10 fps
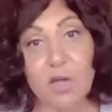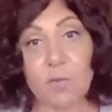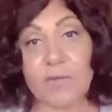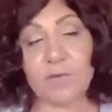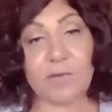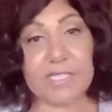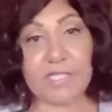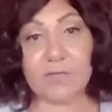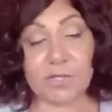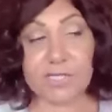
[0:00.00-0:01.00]
When the
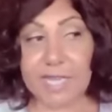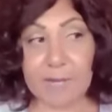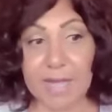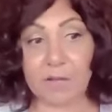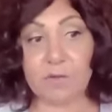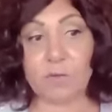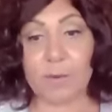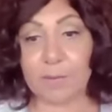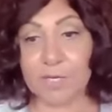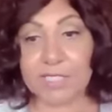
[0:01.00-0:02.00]
rates first came out,
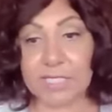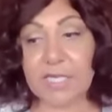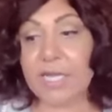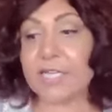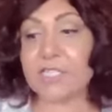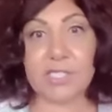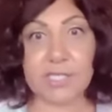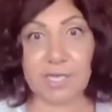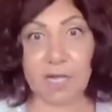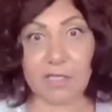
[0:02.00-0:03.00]
we booked it, and
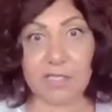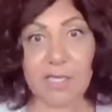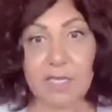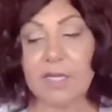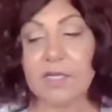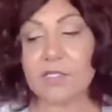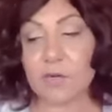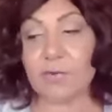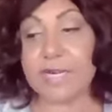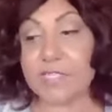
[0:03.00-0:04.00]
she's solid.
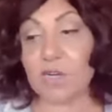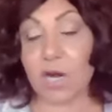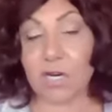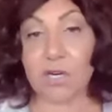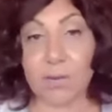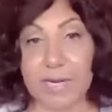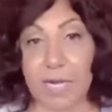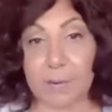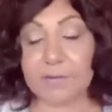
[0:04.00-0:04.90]
So rates are going up.